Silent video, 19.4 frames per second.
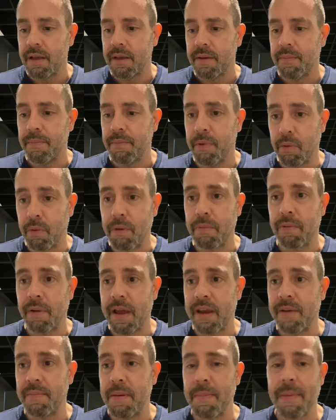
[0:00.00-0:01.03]
But we
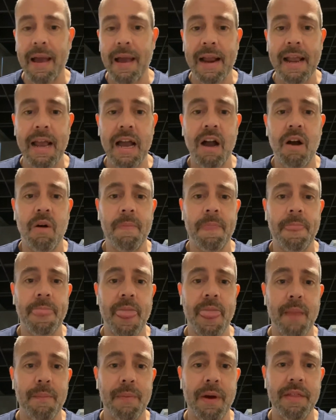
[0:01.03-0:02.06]
plan to be back
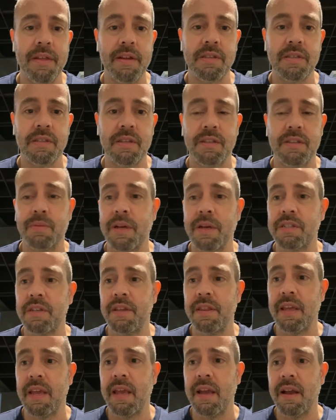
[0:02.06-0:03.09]
out by this, especially
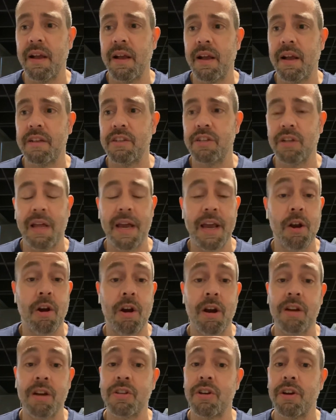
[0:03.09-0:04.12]
the July and
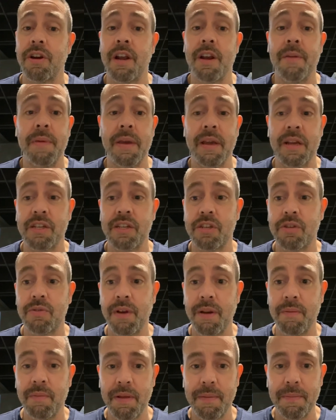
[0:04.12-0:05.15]
August are going to be
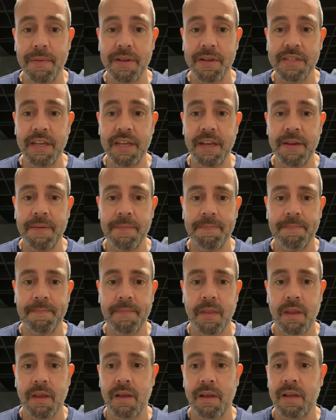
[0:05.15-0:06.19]
extremely busy.
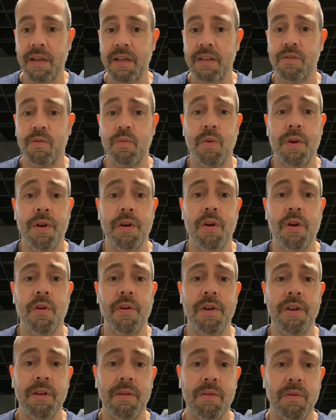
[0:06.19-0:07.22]
I guess we are
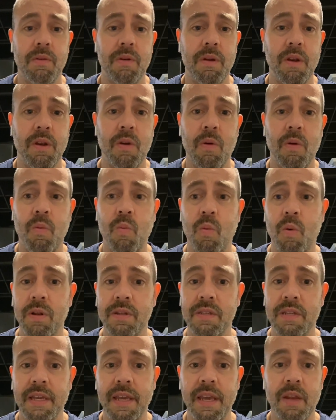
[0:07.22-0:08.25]
going to,
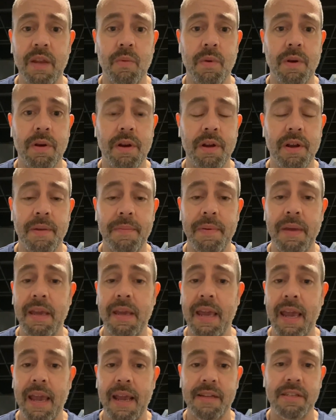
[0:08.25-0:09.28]
once again, we are going to be
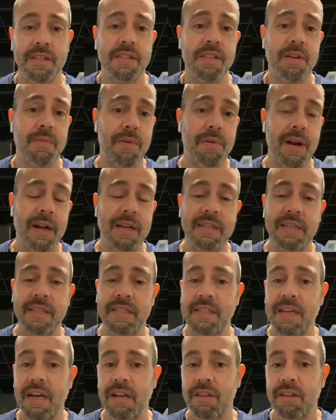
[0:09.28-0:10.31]
Kansas, Nebraska,
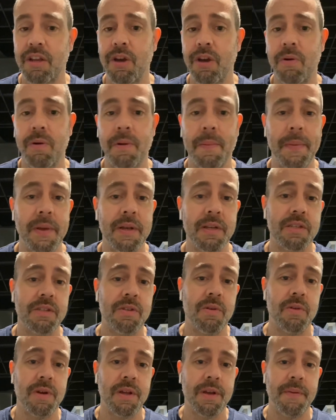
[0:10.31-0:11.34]
South Dakota,
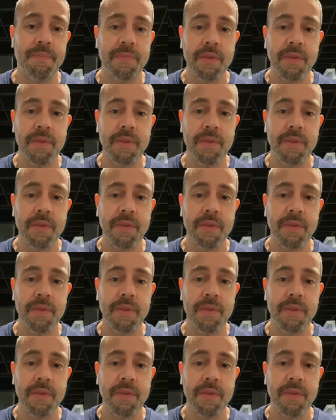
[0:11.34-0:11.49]
Minnesota,